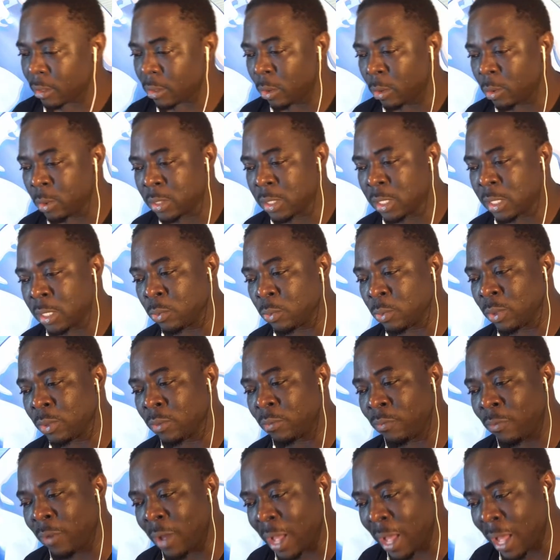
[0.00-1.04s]
You always with
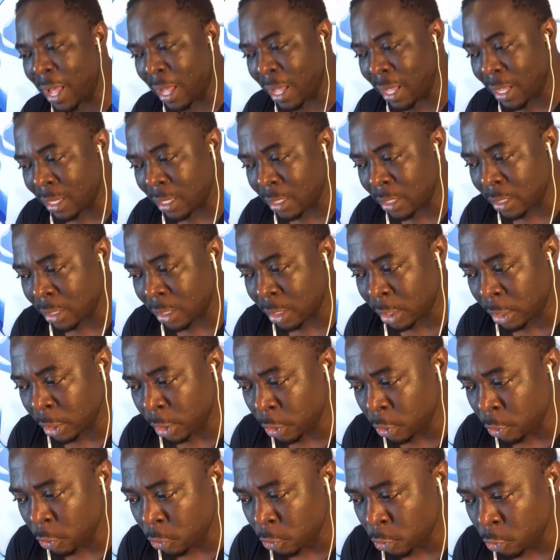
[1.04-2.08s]

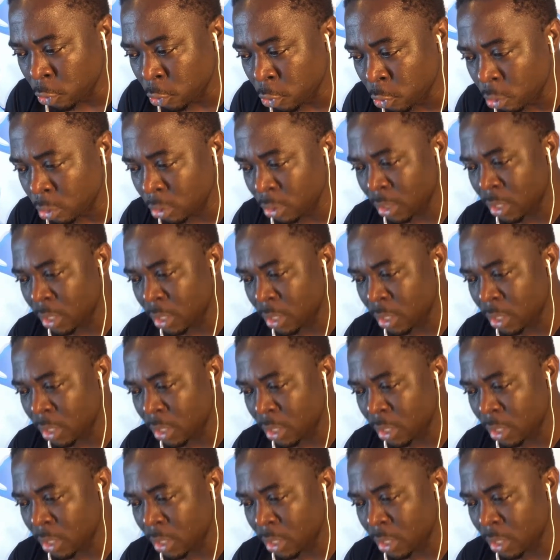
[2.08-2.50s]
value.